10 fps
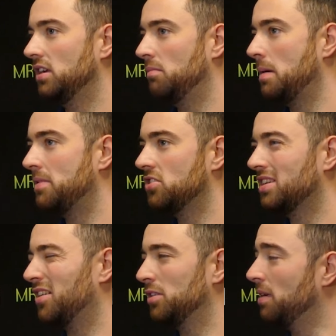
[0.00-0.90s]
maybe
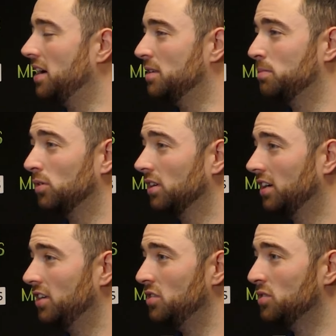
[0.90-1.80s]
just get on the practice board
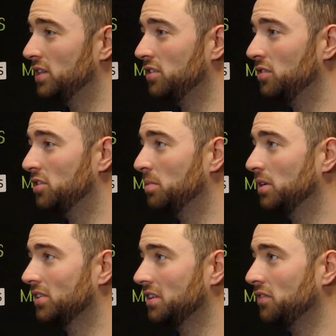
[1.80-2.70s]
like I usually do. To be
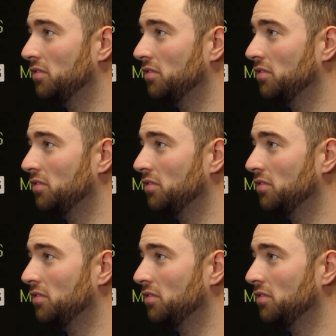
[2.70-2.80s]
honest, I've